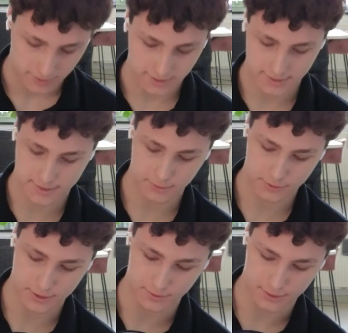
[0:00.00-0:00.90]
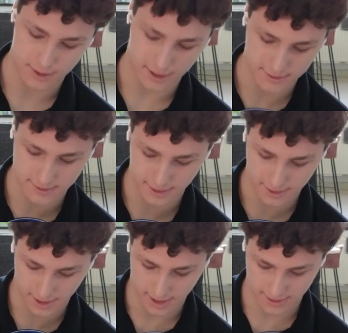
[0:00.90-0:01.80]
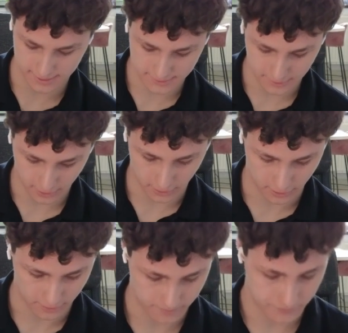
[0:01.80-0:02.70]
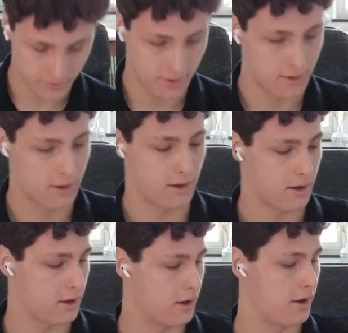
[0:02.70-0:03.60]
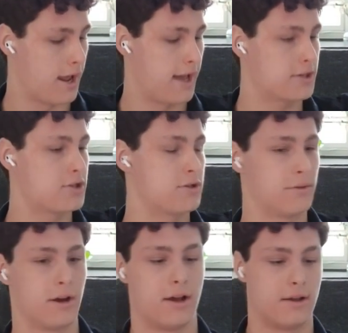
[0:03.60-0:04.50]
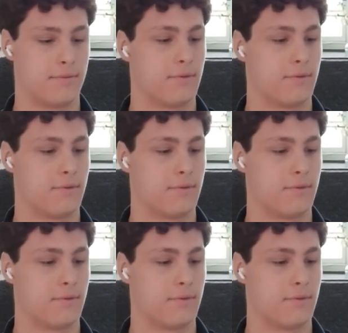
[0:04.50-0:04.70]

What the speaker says: This SteelSeries headset has an extra